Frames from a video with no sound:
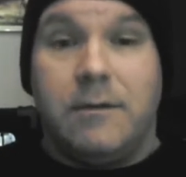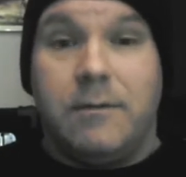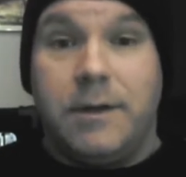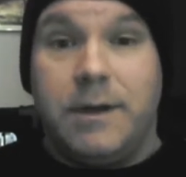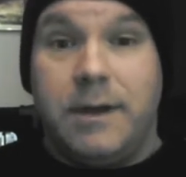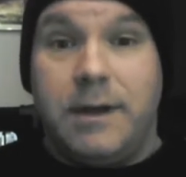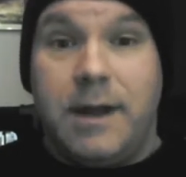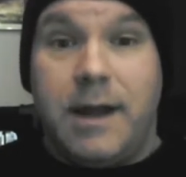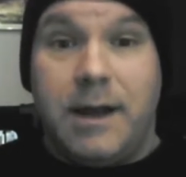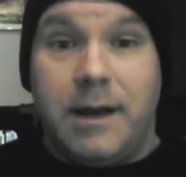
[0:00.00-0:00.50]

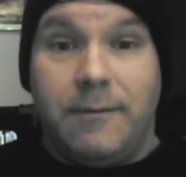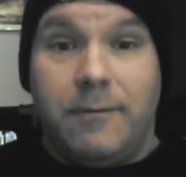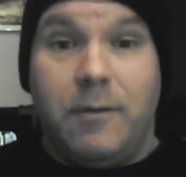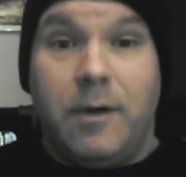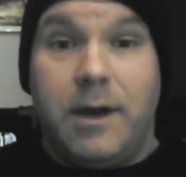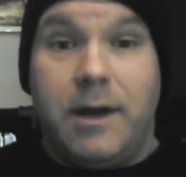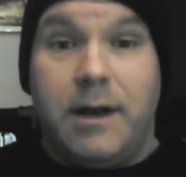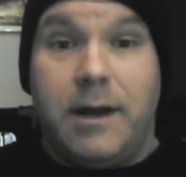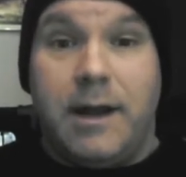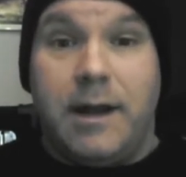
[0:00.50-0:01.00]
With a negative
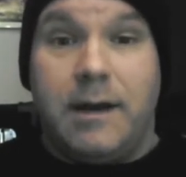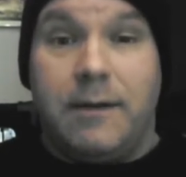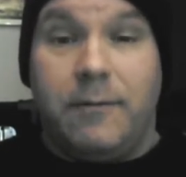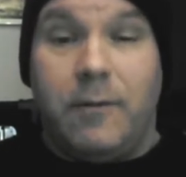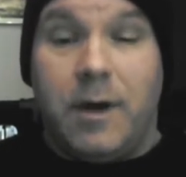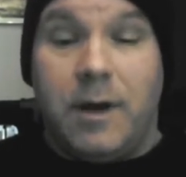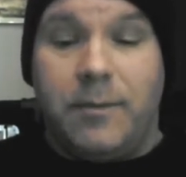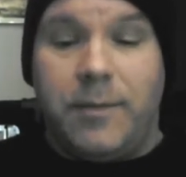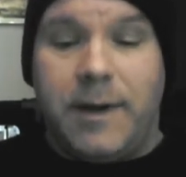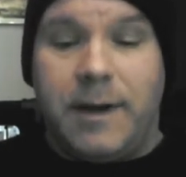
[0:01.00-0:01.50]
one negative
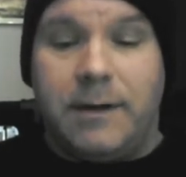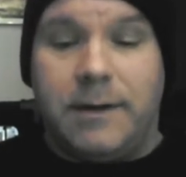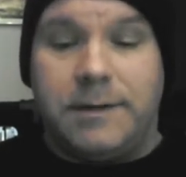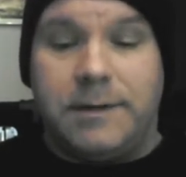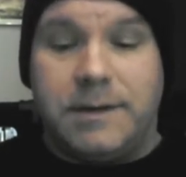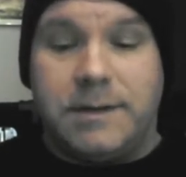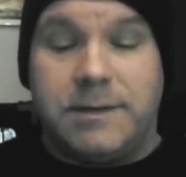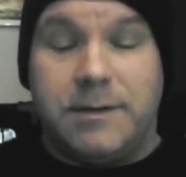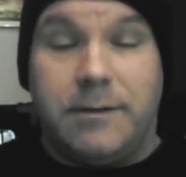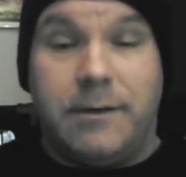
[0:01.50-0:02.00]
one
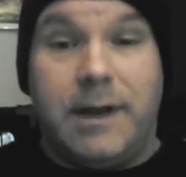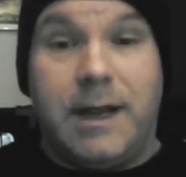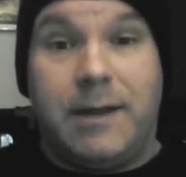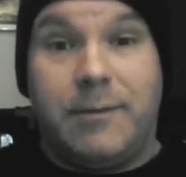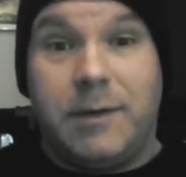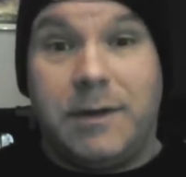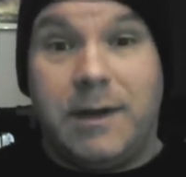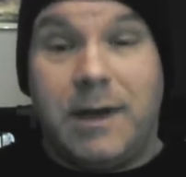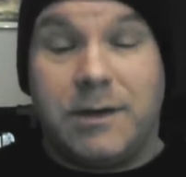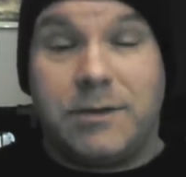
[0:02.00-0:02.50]
penalty, so you're
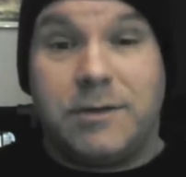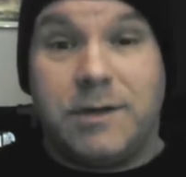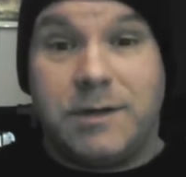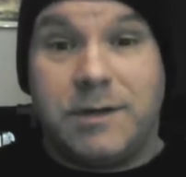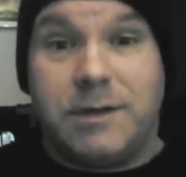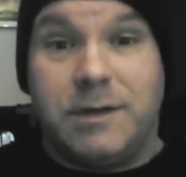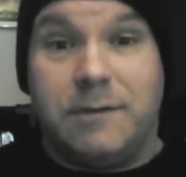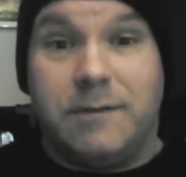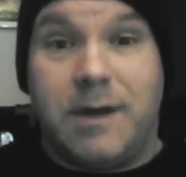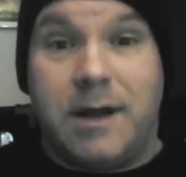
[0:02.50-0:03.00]

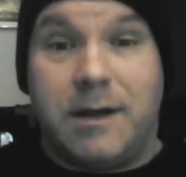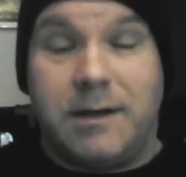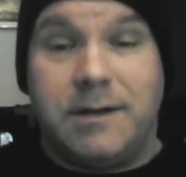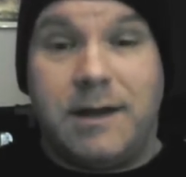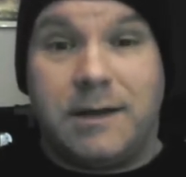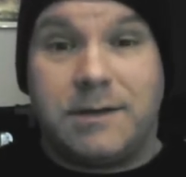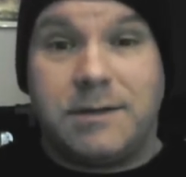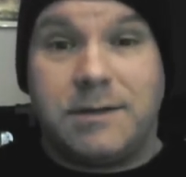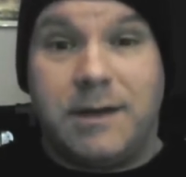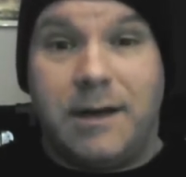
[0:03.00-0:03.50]
ambidextrous and you've got a
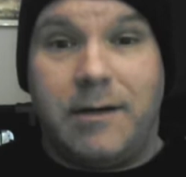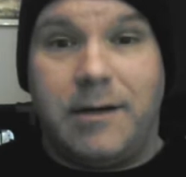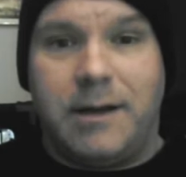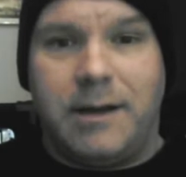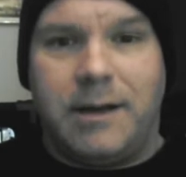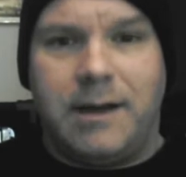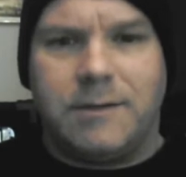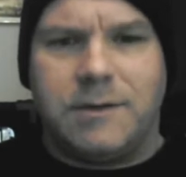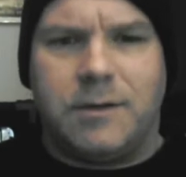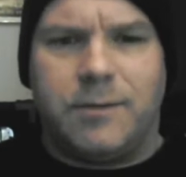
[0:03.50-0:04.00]
dexterity
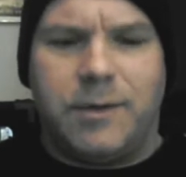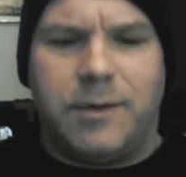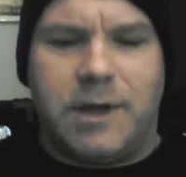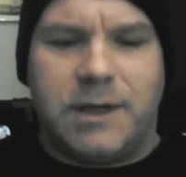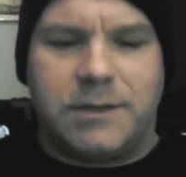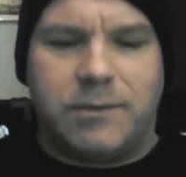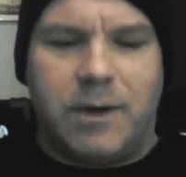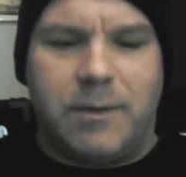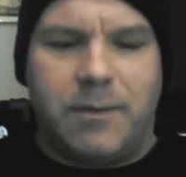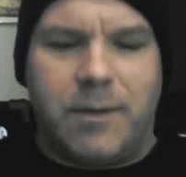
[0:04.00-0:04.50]
that gives you a
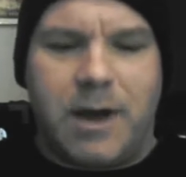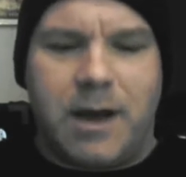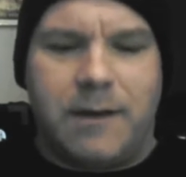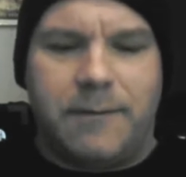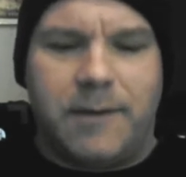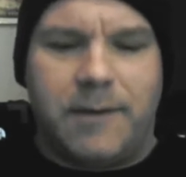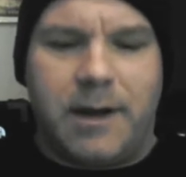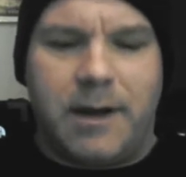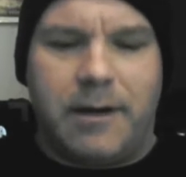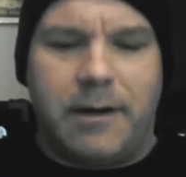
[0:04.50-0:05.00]
plus one
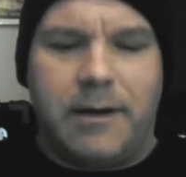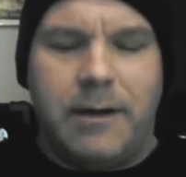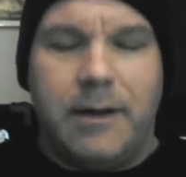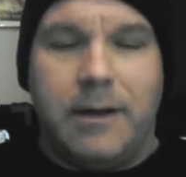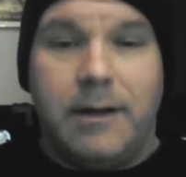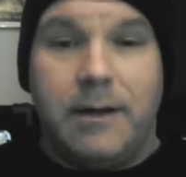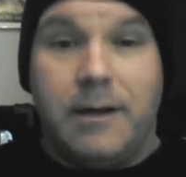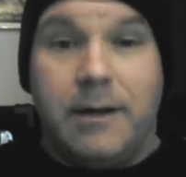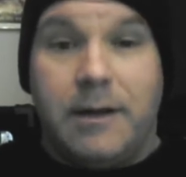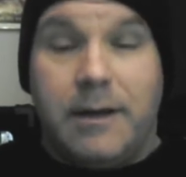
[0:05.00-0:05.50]
modifier
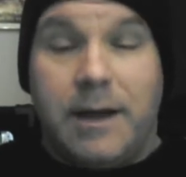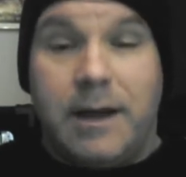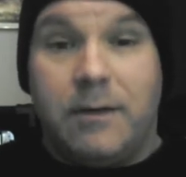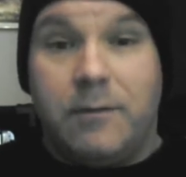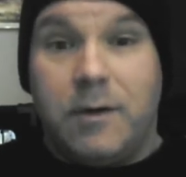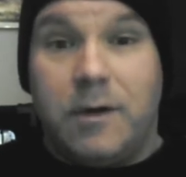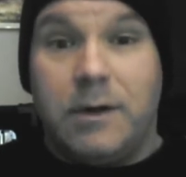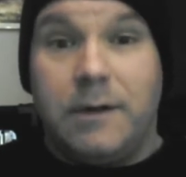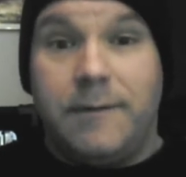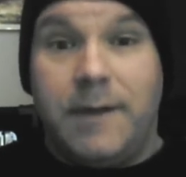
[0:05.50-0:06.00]
at a
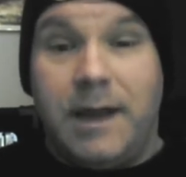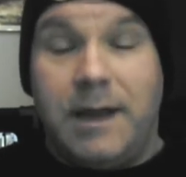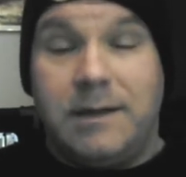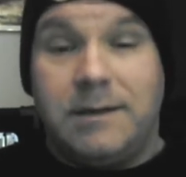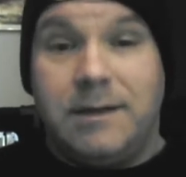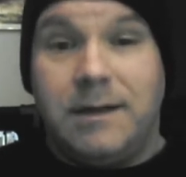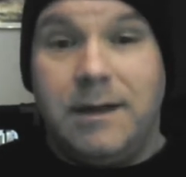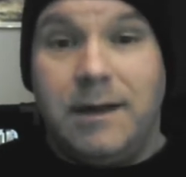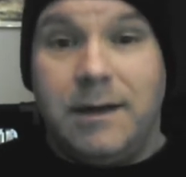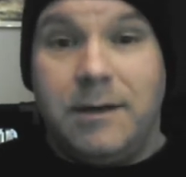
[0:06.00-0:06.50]
roll of
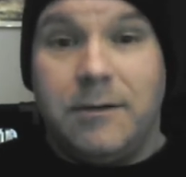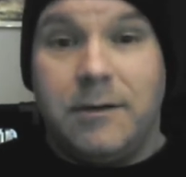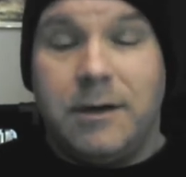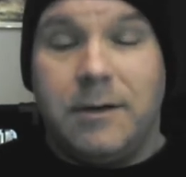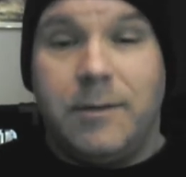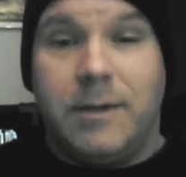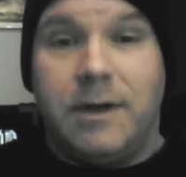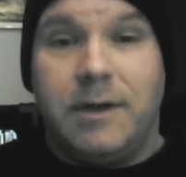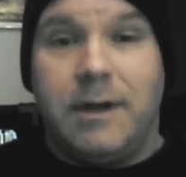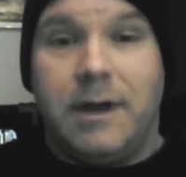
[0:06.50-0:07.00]
18 you're
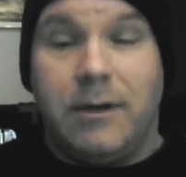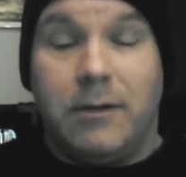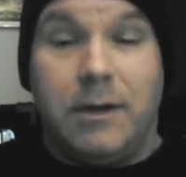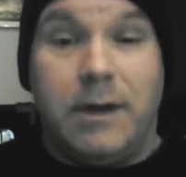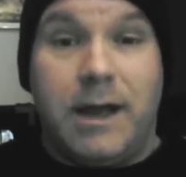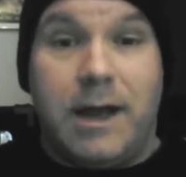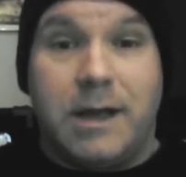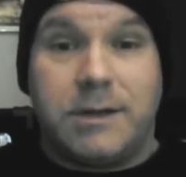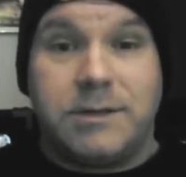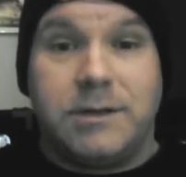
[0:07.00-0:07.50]
going to be or
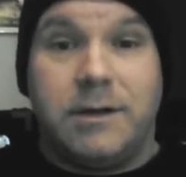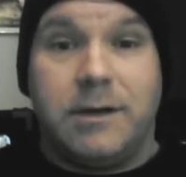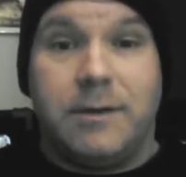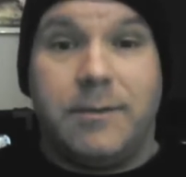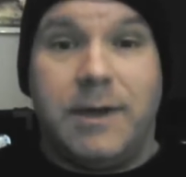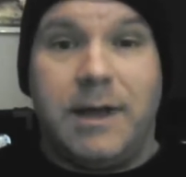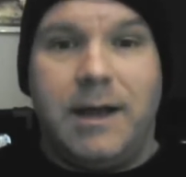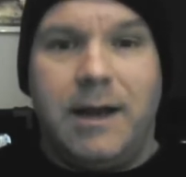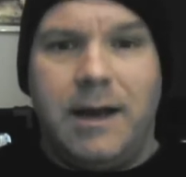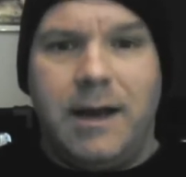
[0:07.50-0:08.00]
less you're
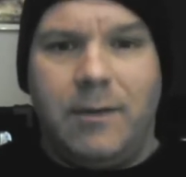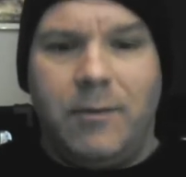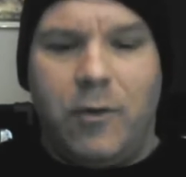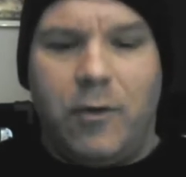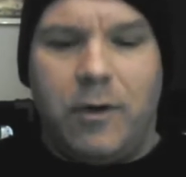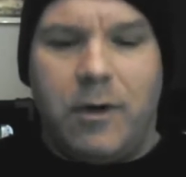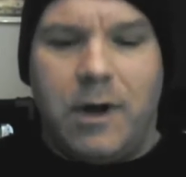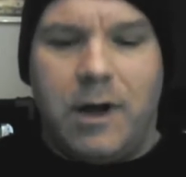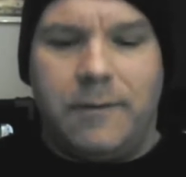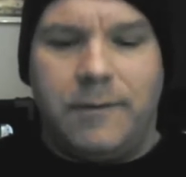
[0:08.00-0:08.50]
going to be hitting
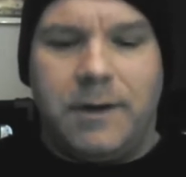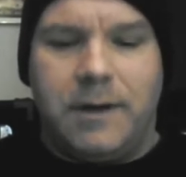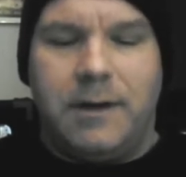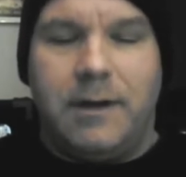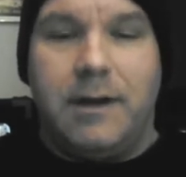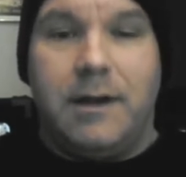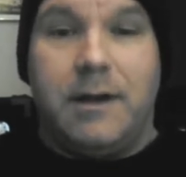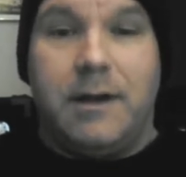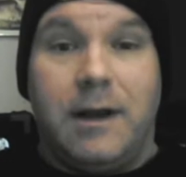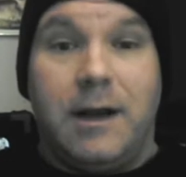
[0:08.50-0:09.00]
more
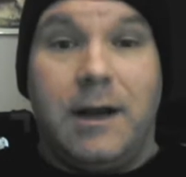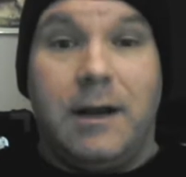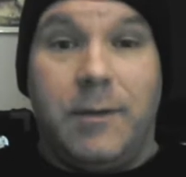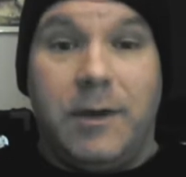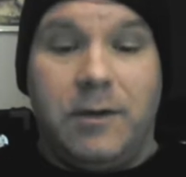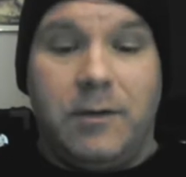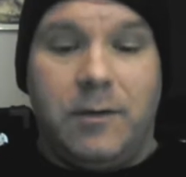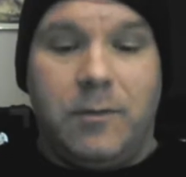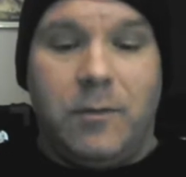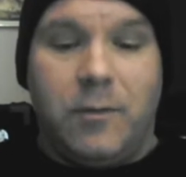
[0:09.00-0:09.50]
often you're going to
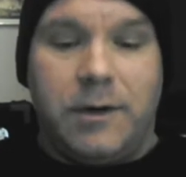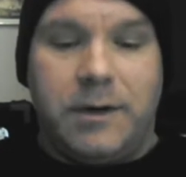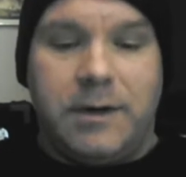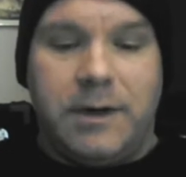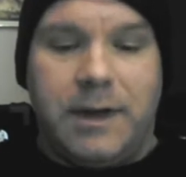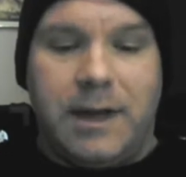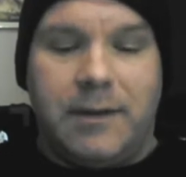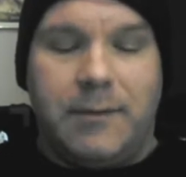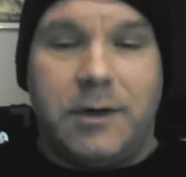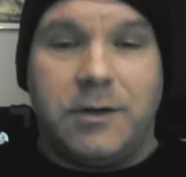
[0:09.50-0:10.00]
be doing more
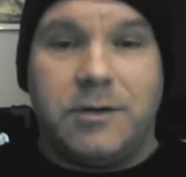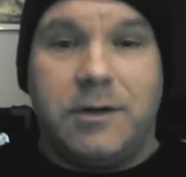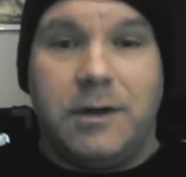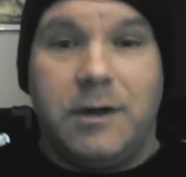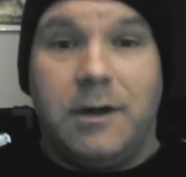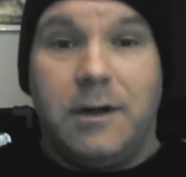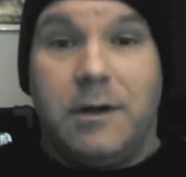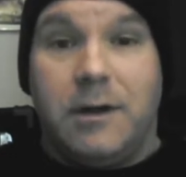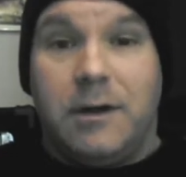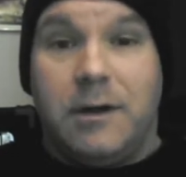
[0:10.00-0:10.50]
damage
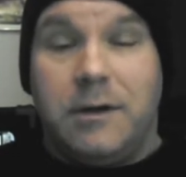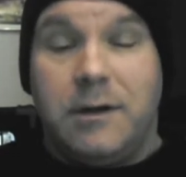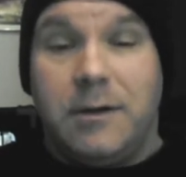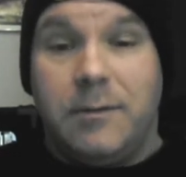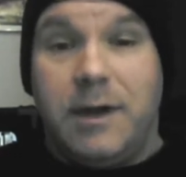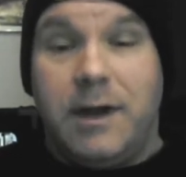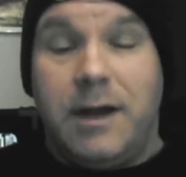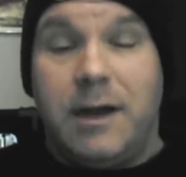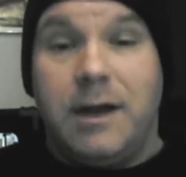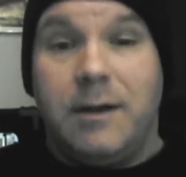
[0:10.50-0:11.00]
you're
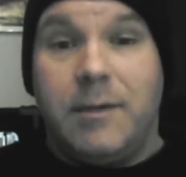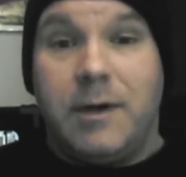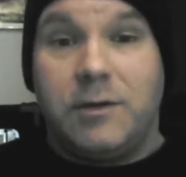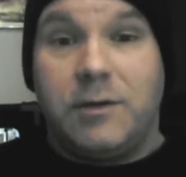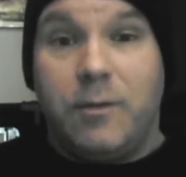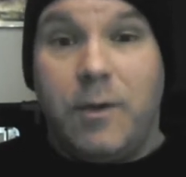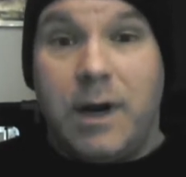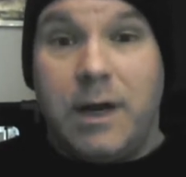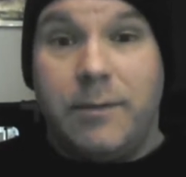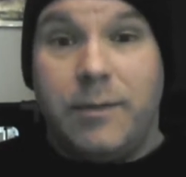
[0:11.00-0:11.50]
going to be hitting about
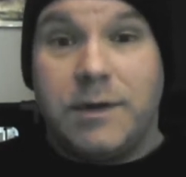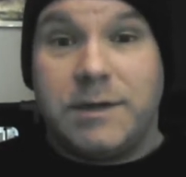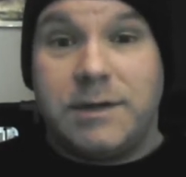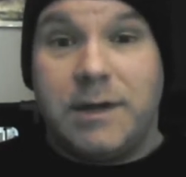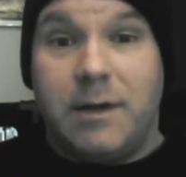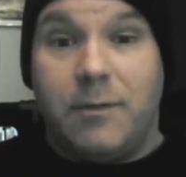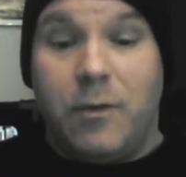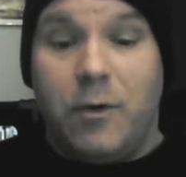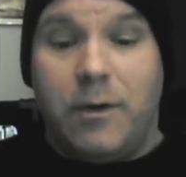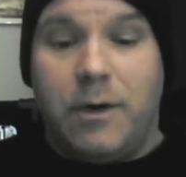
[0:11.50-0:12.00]

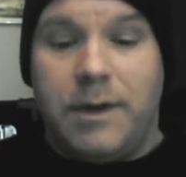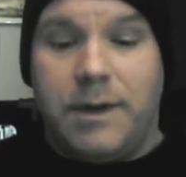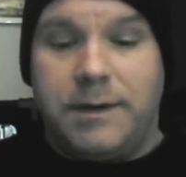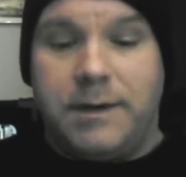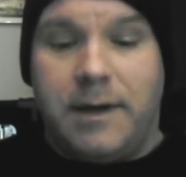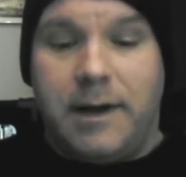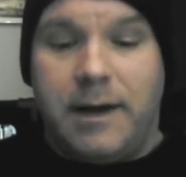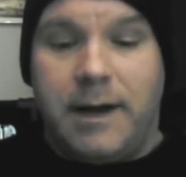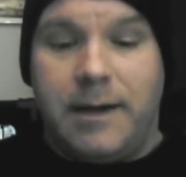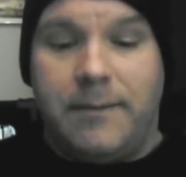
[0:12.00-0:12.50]
20% more of the
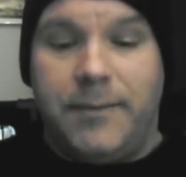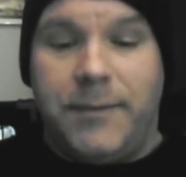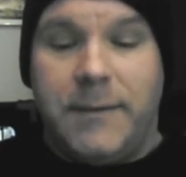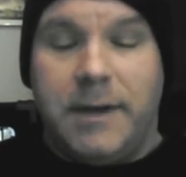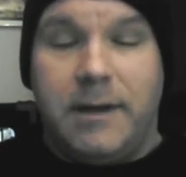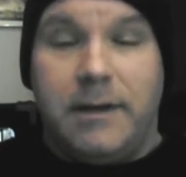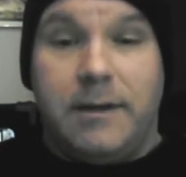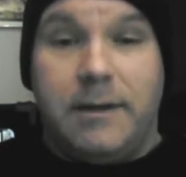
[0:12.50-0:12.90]
time,